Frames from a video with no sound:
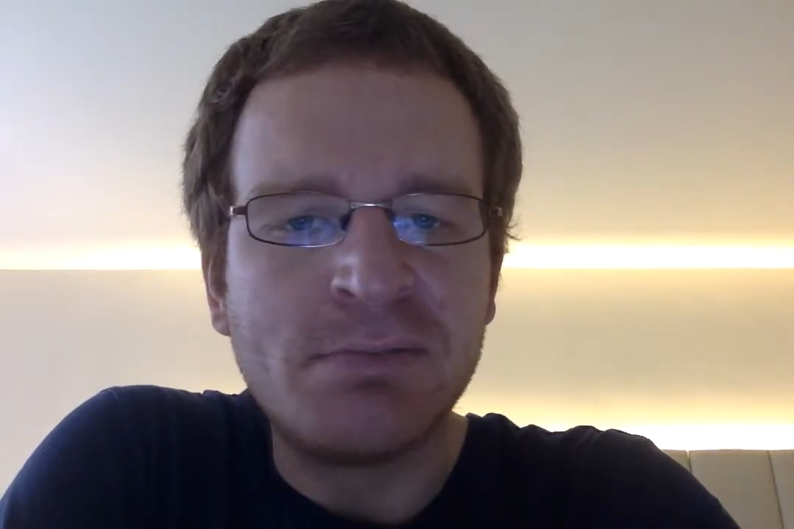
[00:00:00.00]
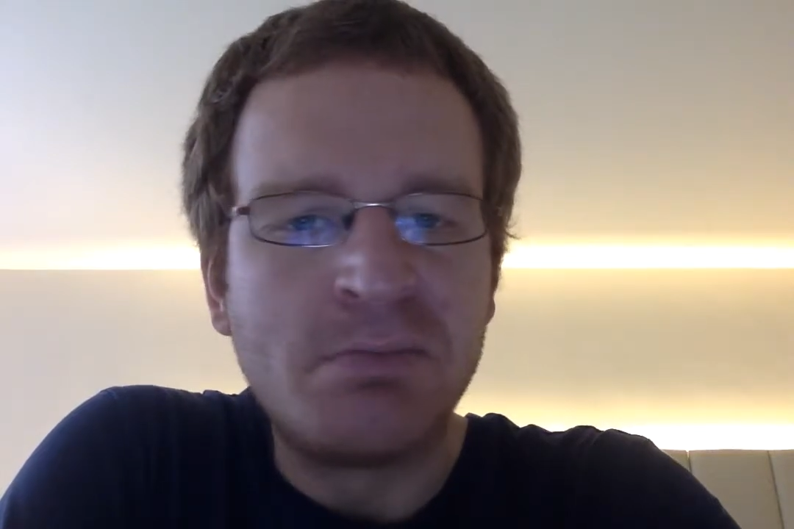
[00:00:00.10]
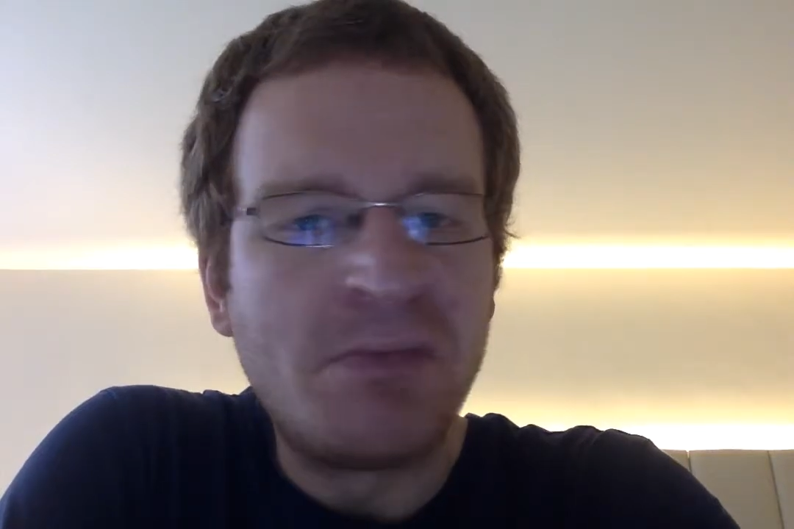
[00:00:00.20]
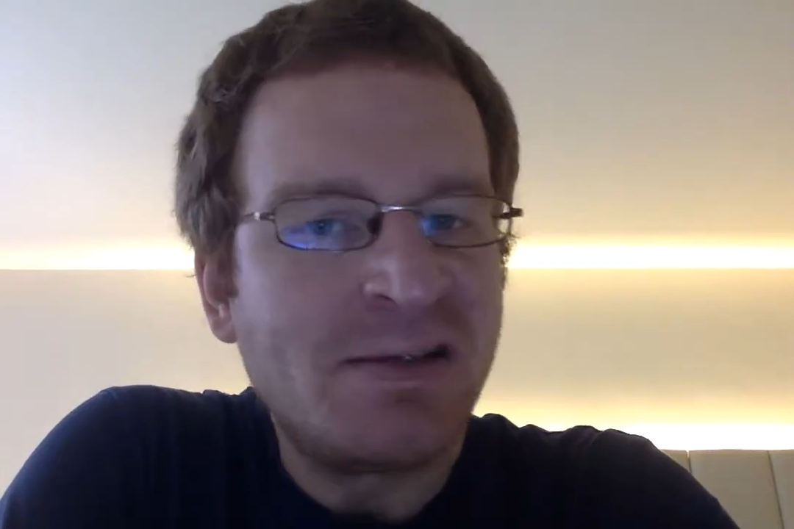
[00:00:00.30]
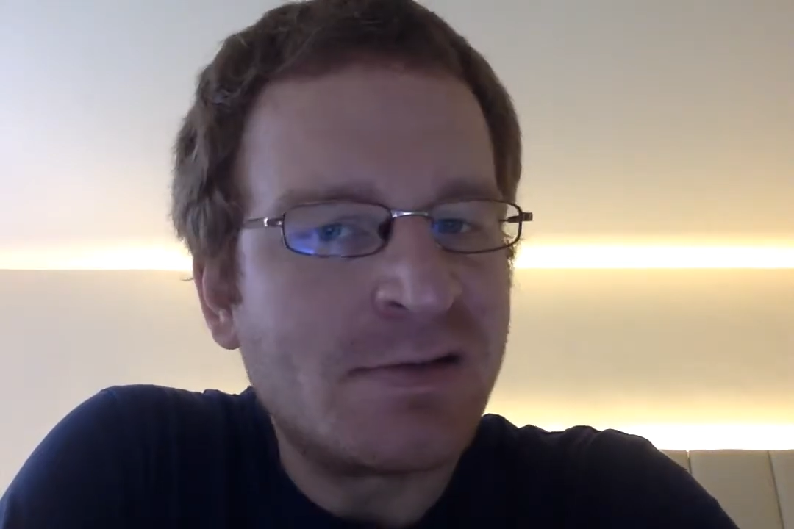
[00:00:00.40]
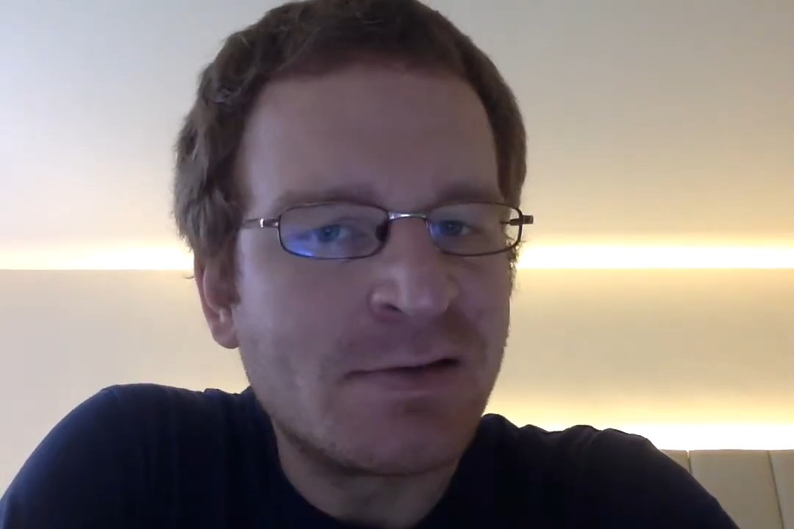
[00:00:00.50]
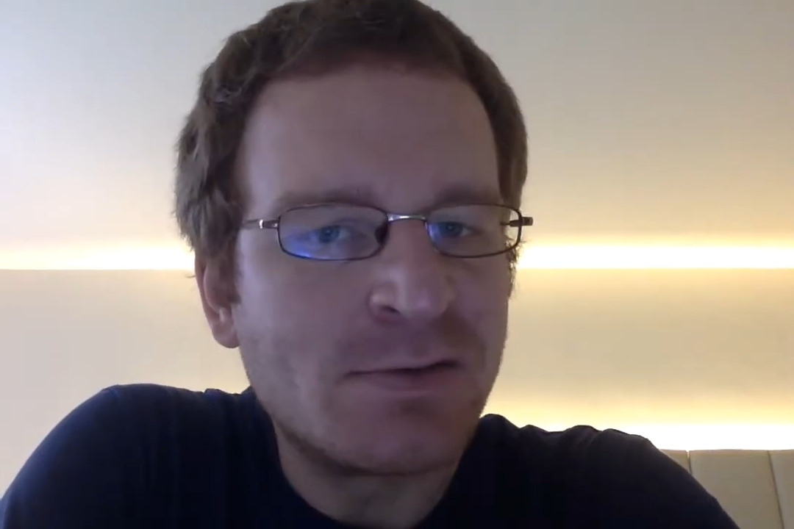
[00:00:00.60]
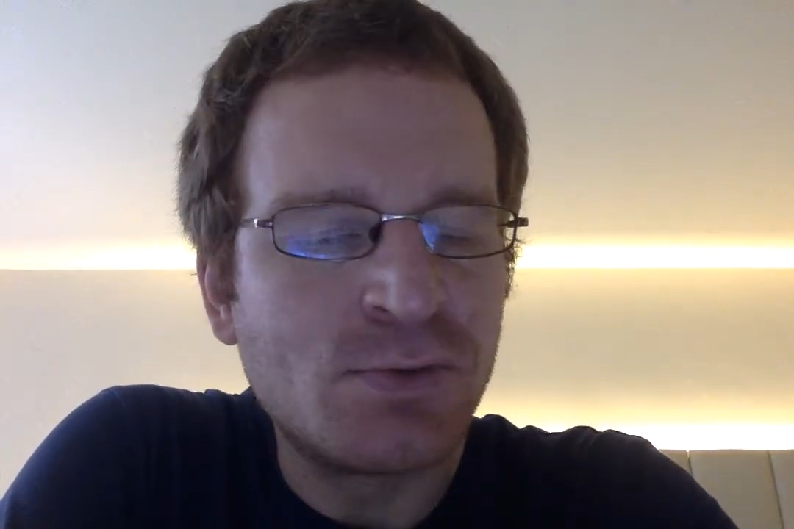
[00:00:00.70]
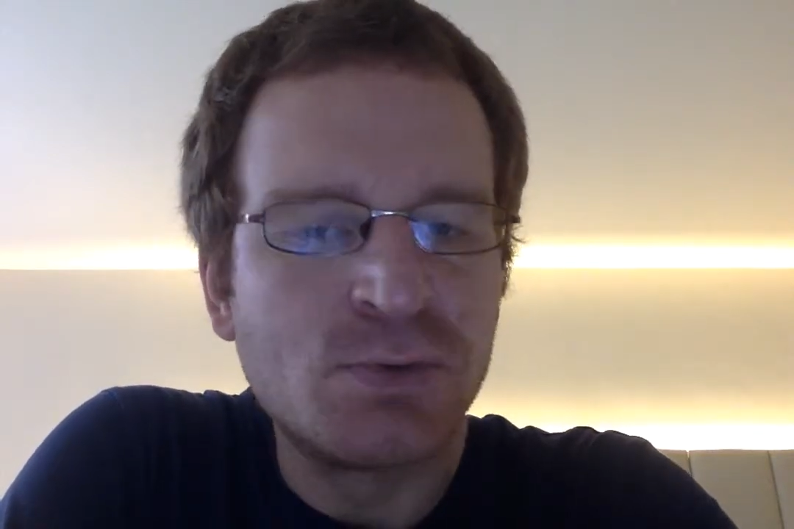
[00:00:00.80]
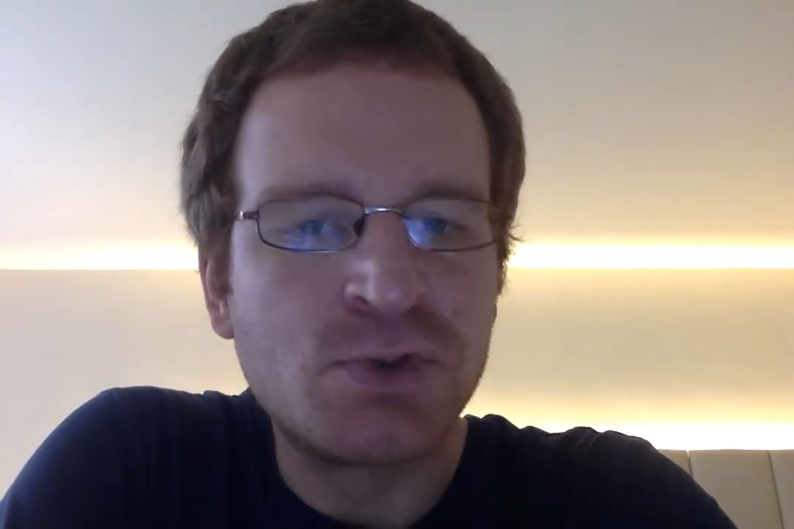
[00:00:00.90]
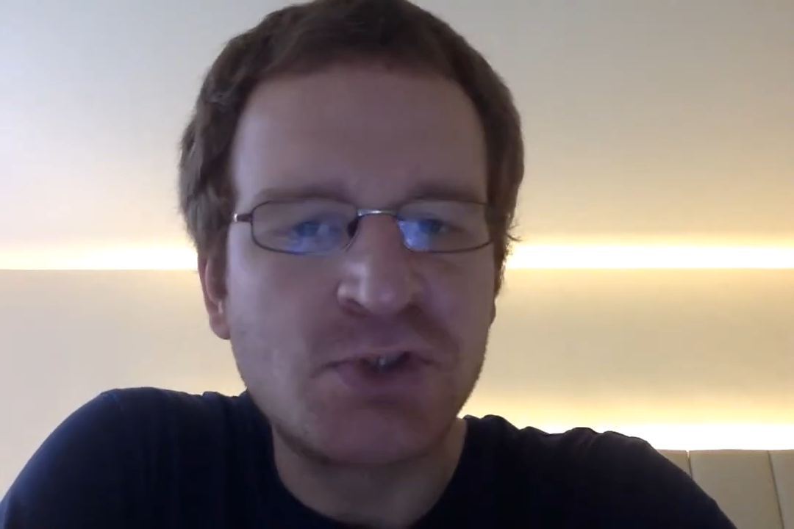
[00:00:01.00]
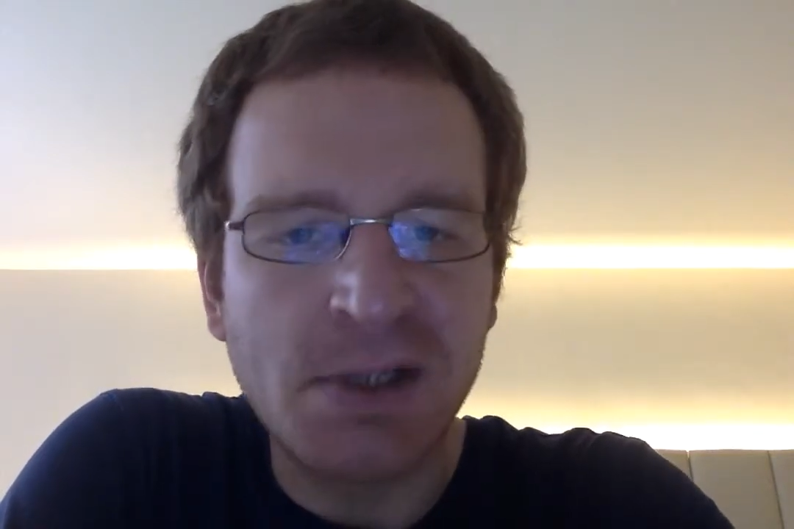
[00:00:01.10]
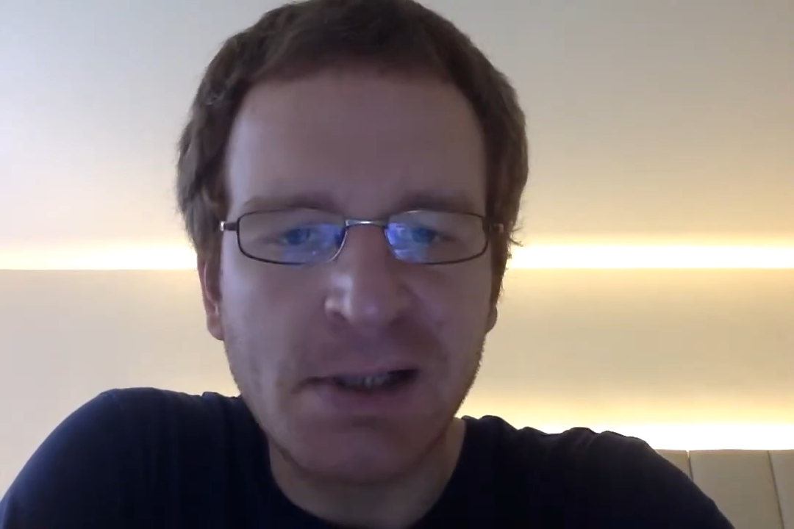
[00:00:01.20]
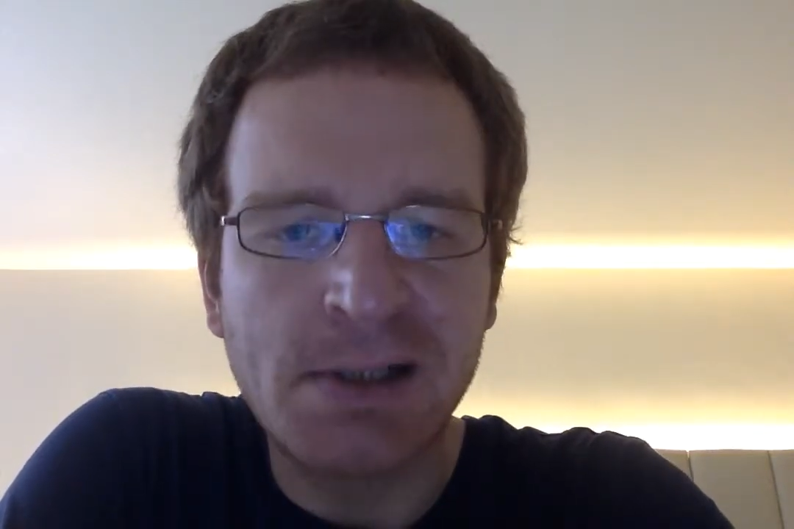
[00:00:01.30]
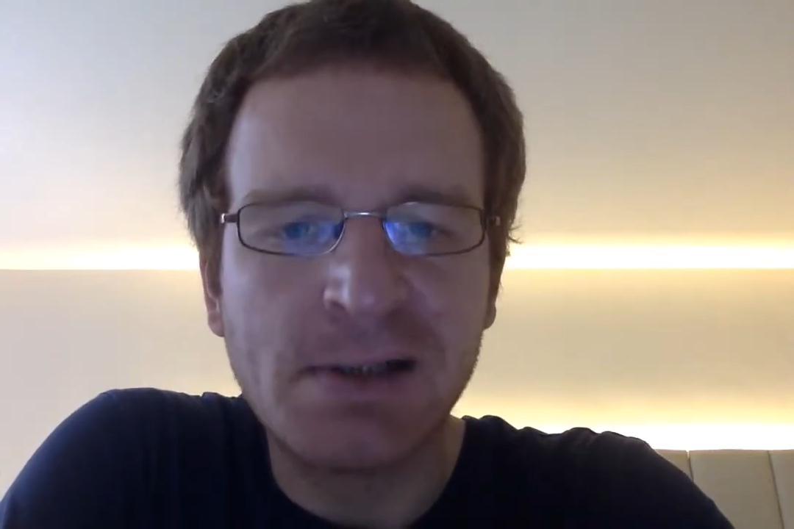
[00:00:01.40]
meet, to
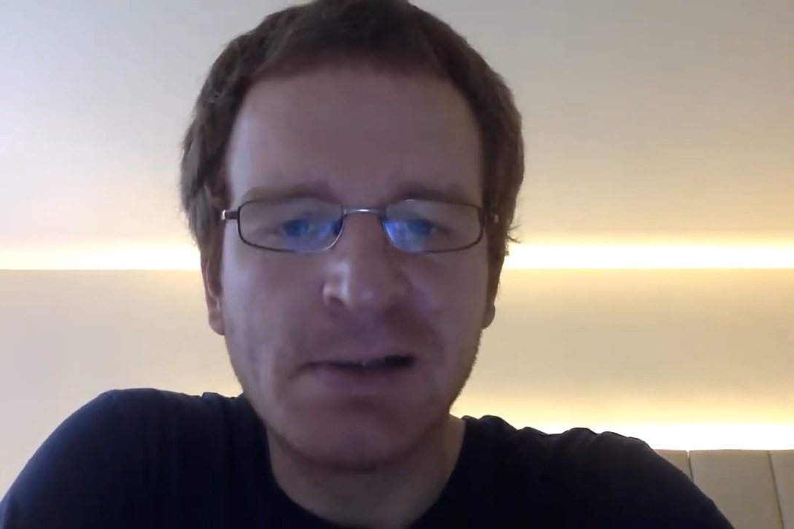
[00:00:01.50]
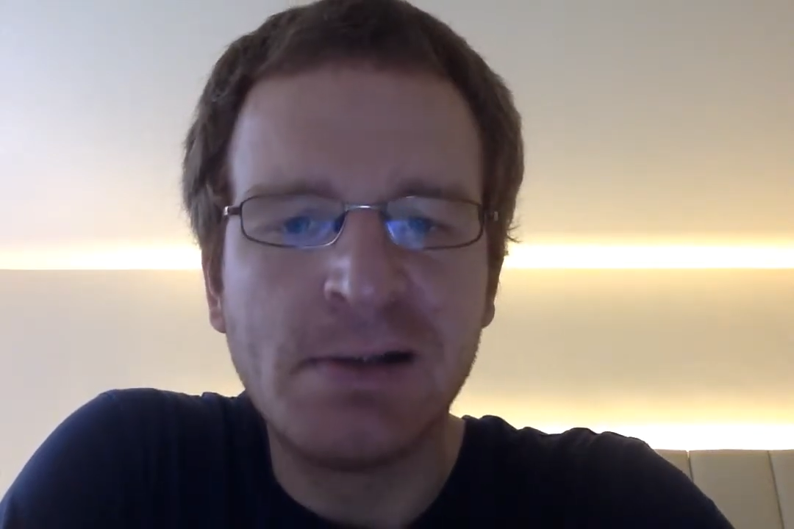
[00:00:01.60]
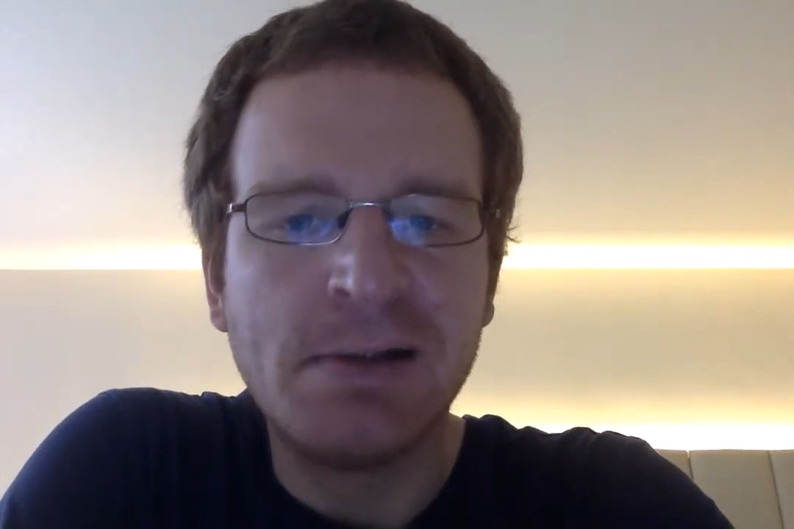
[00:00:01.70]
share,